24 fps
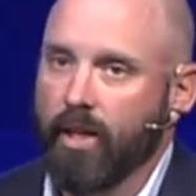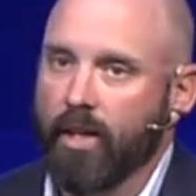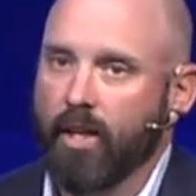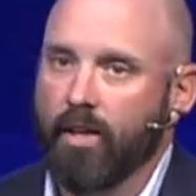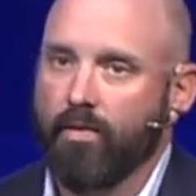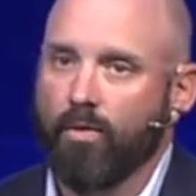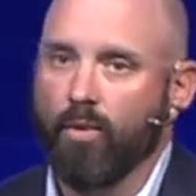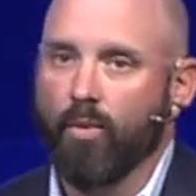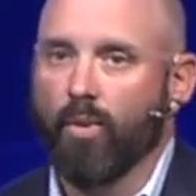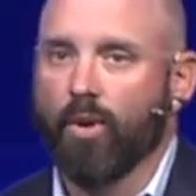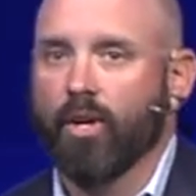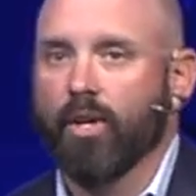
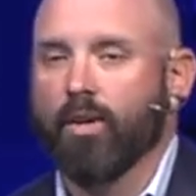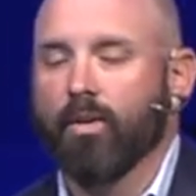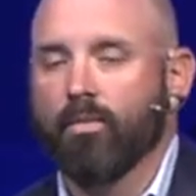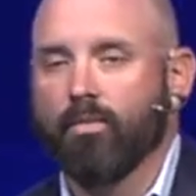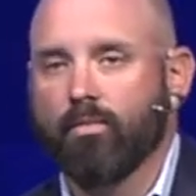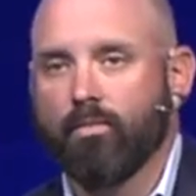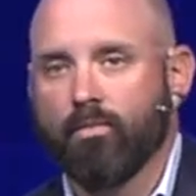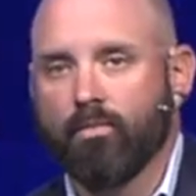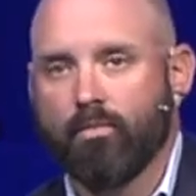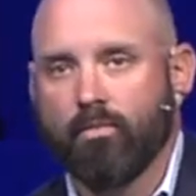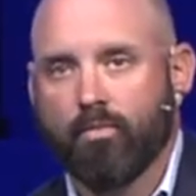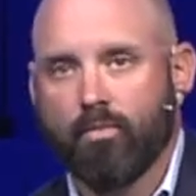If you want to
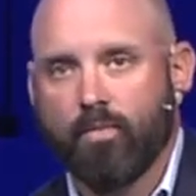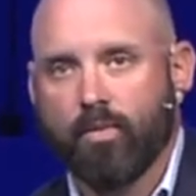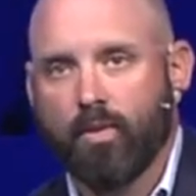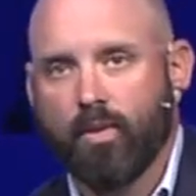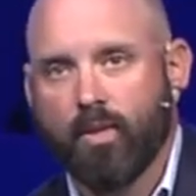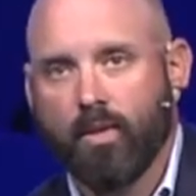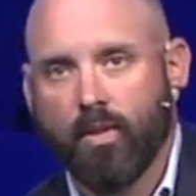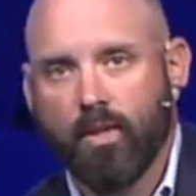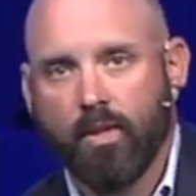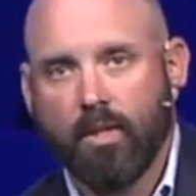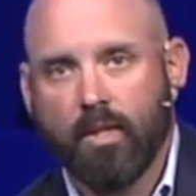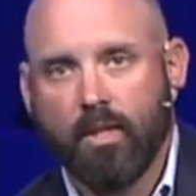
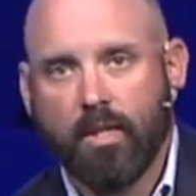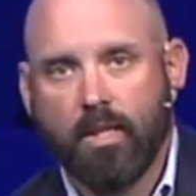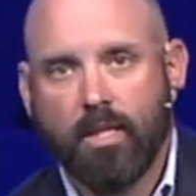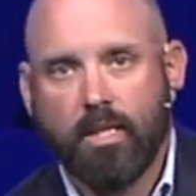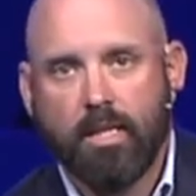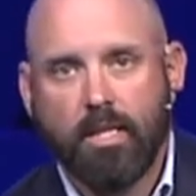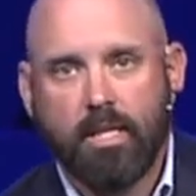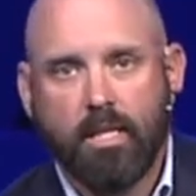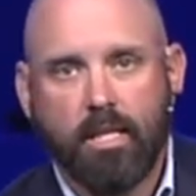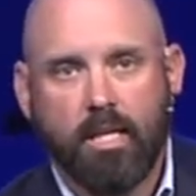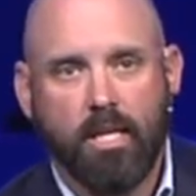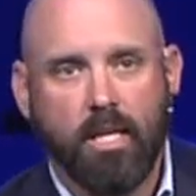
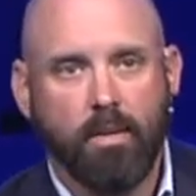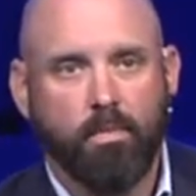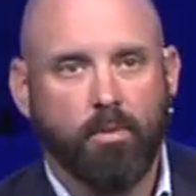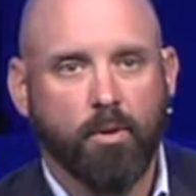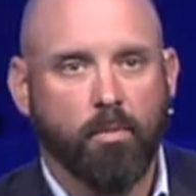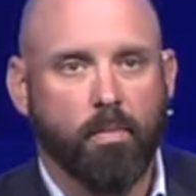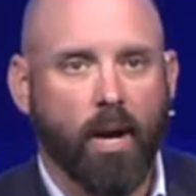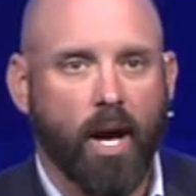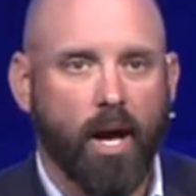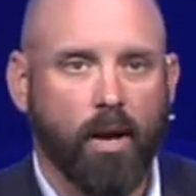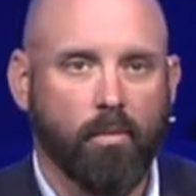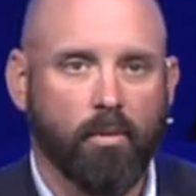keep
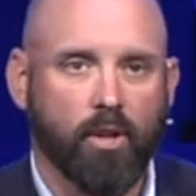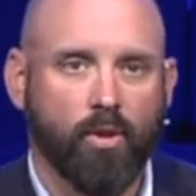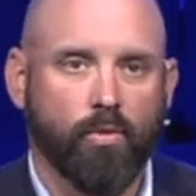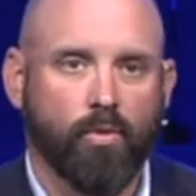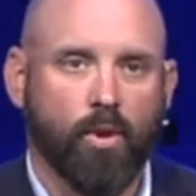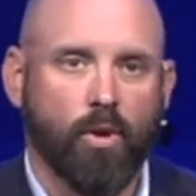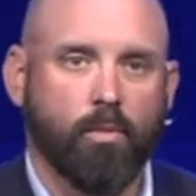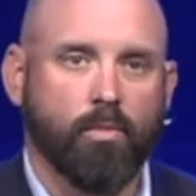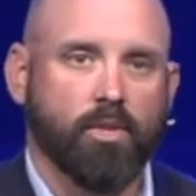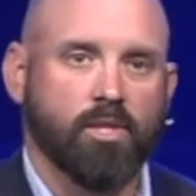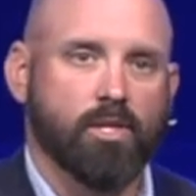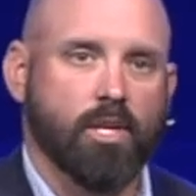your Bible in
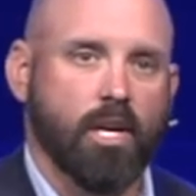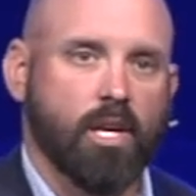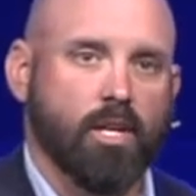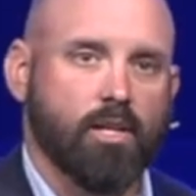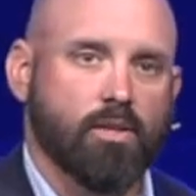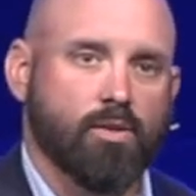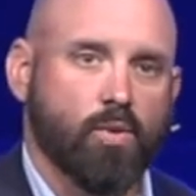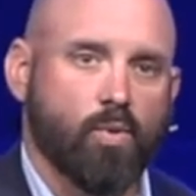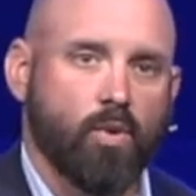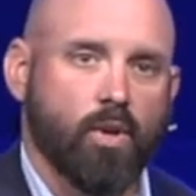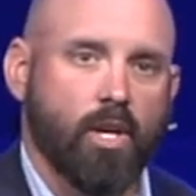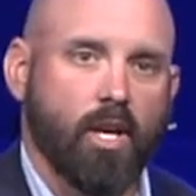Romans
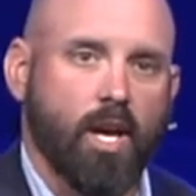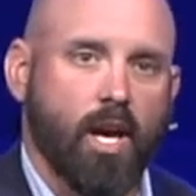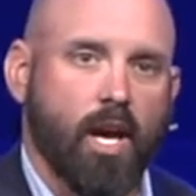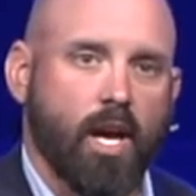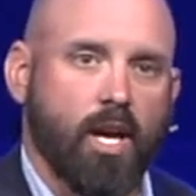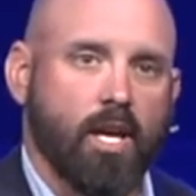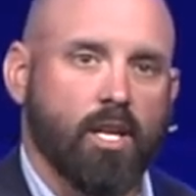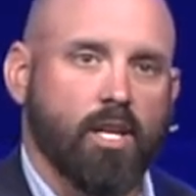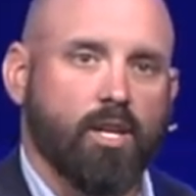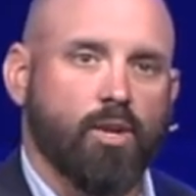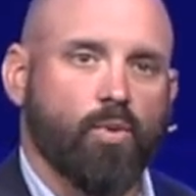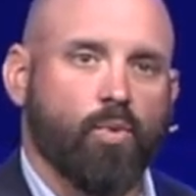8
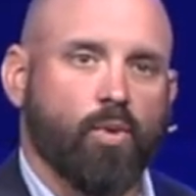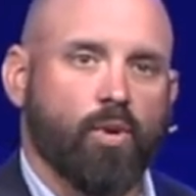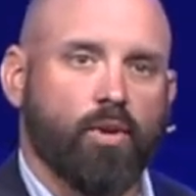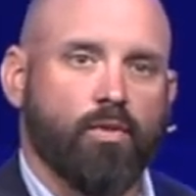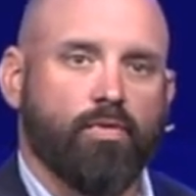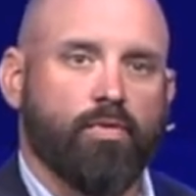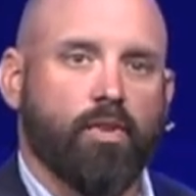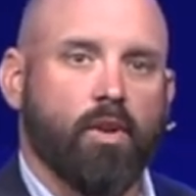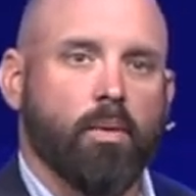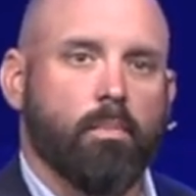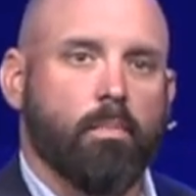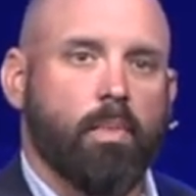28, you want to
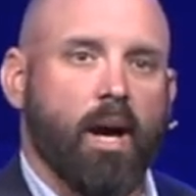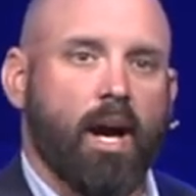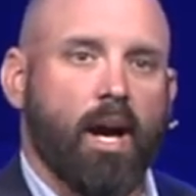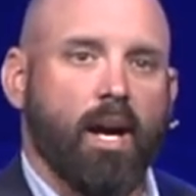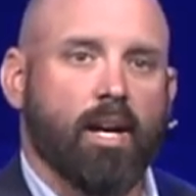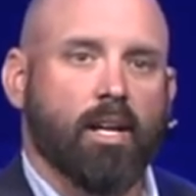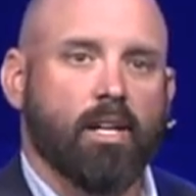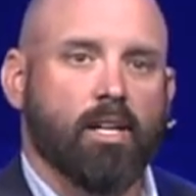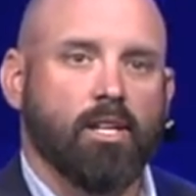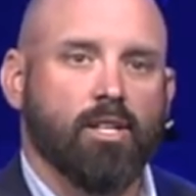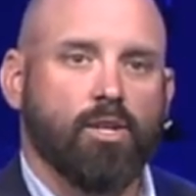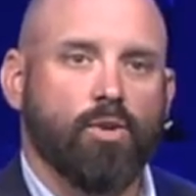flip
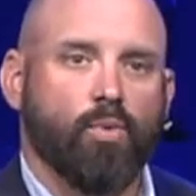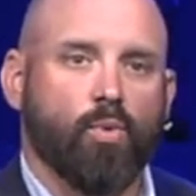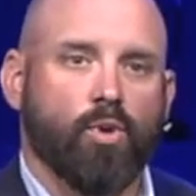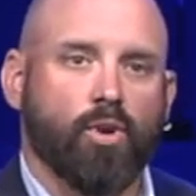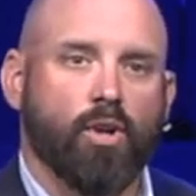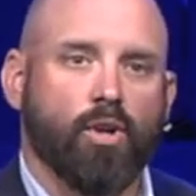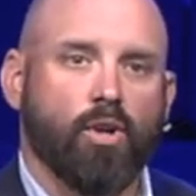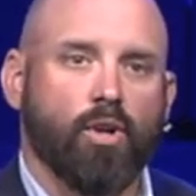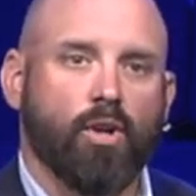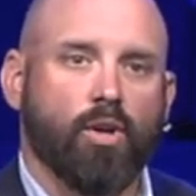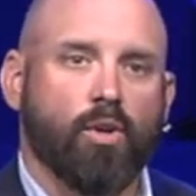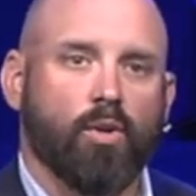back and you
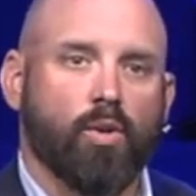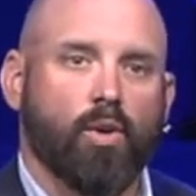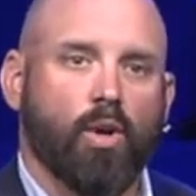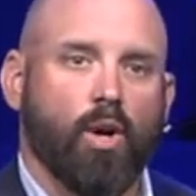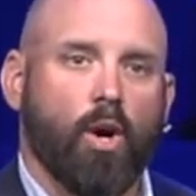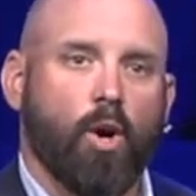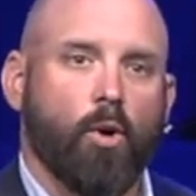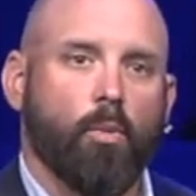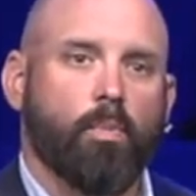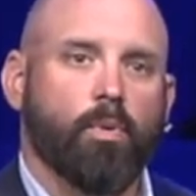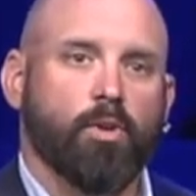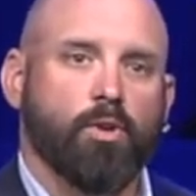want to
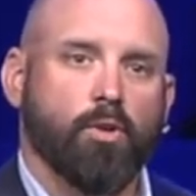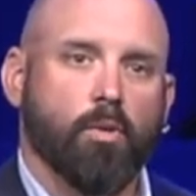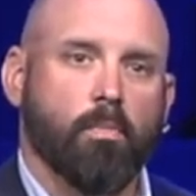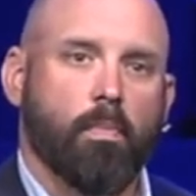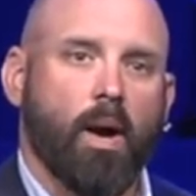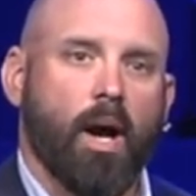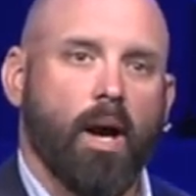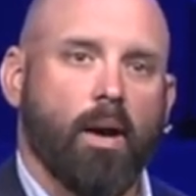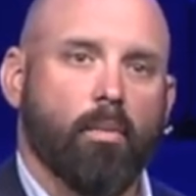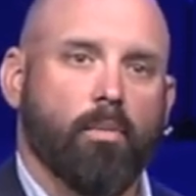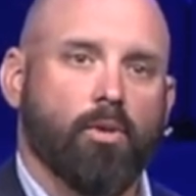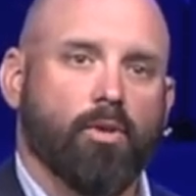open your
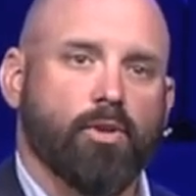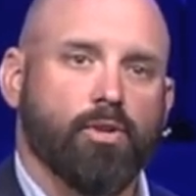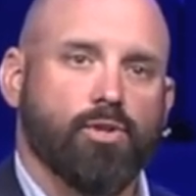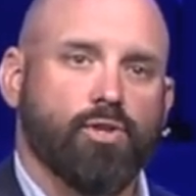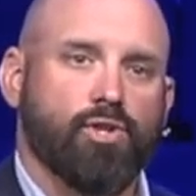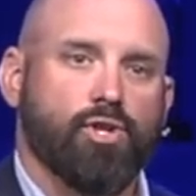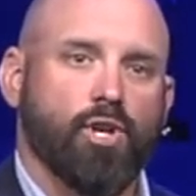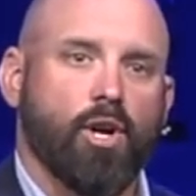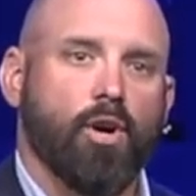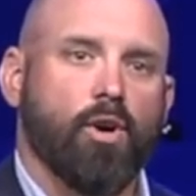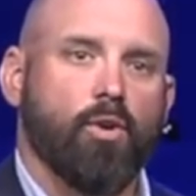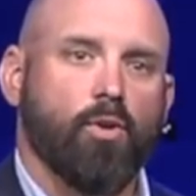Bible to
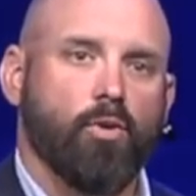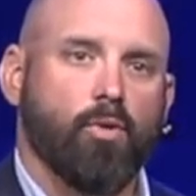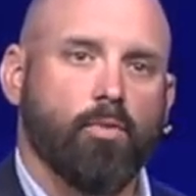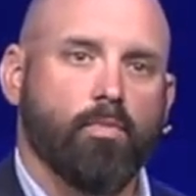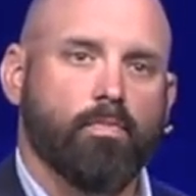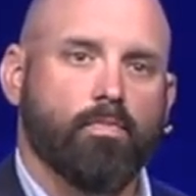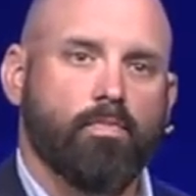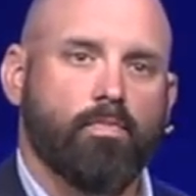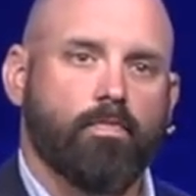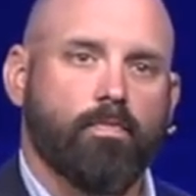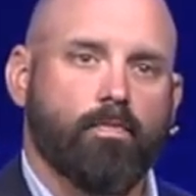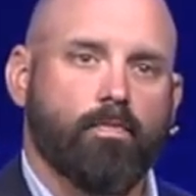
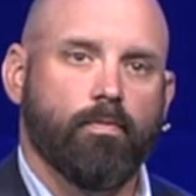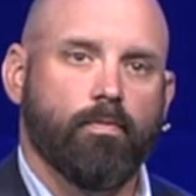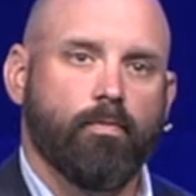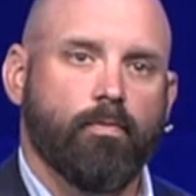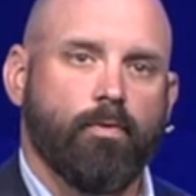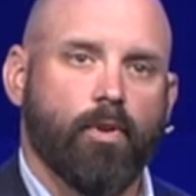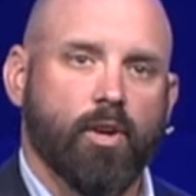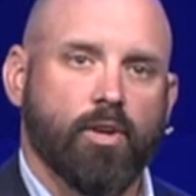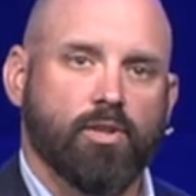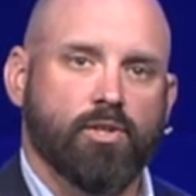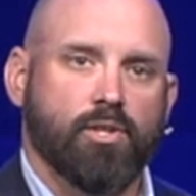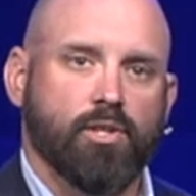Job
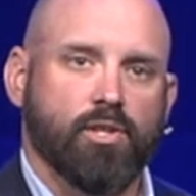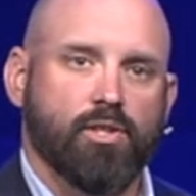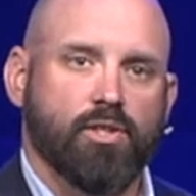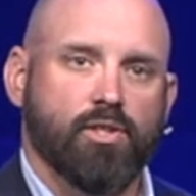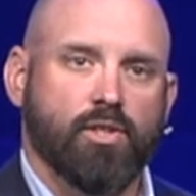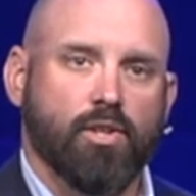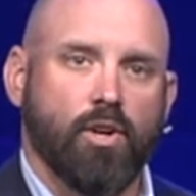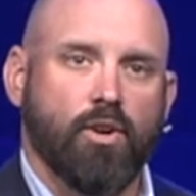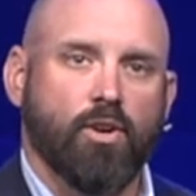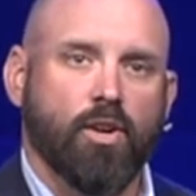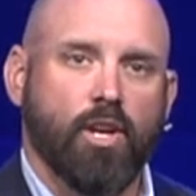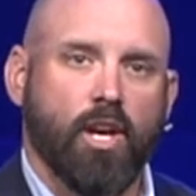verses
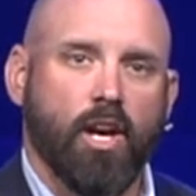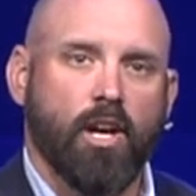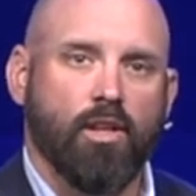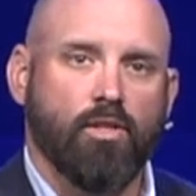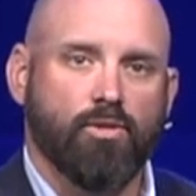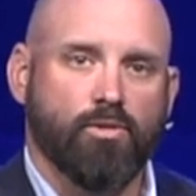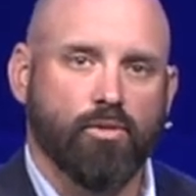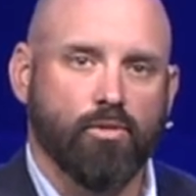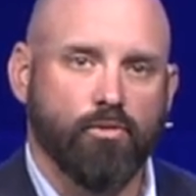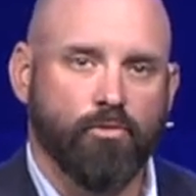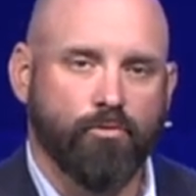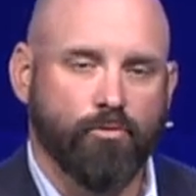
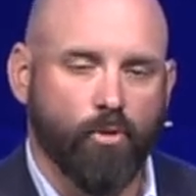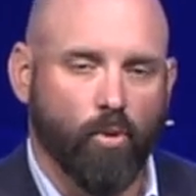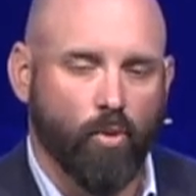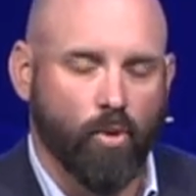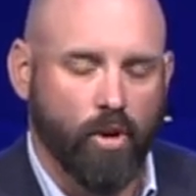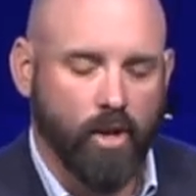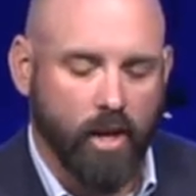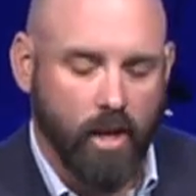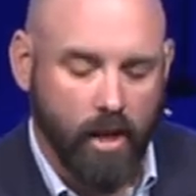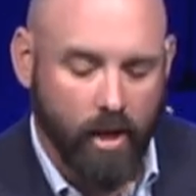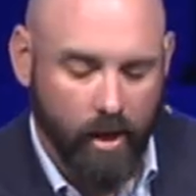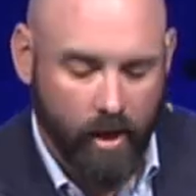38 through
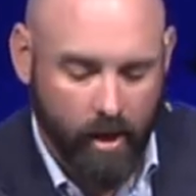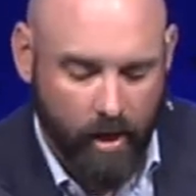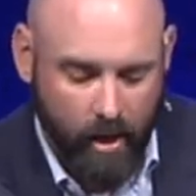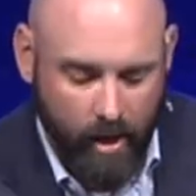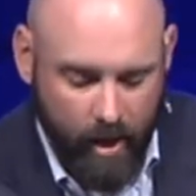40.